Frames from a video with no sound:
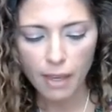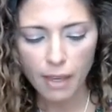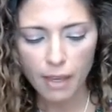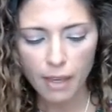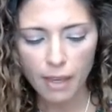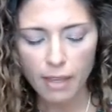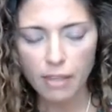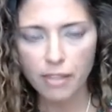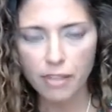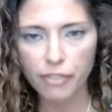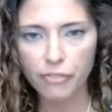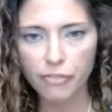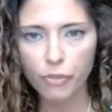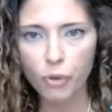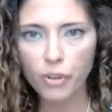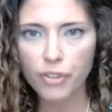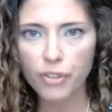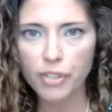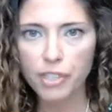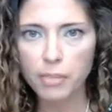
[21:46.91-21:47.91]
The
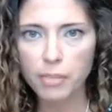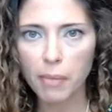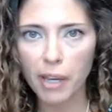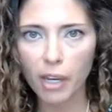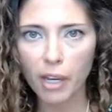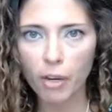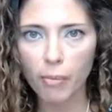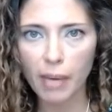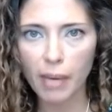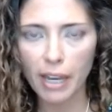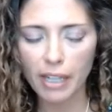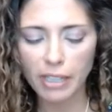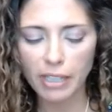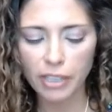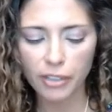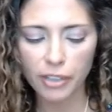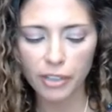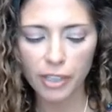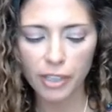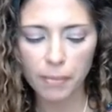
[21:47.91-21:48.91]
fourth is
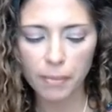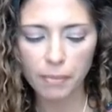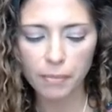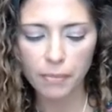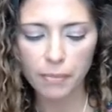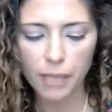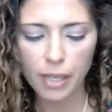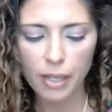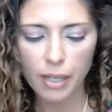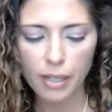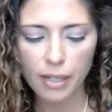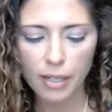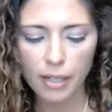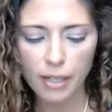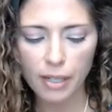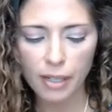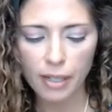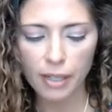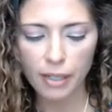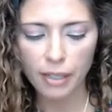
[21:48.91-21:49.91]
Mycobacterium
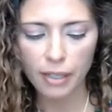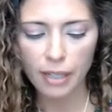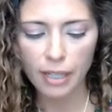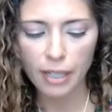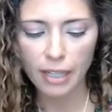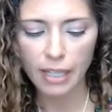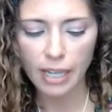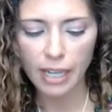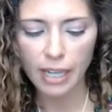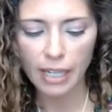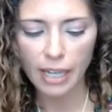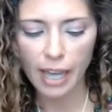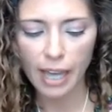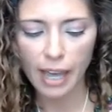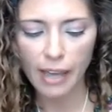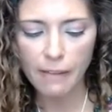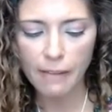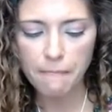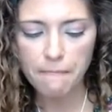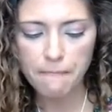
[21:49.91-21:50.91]
candidii.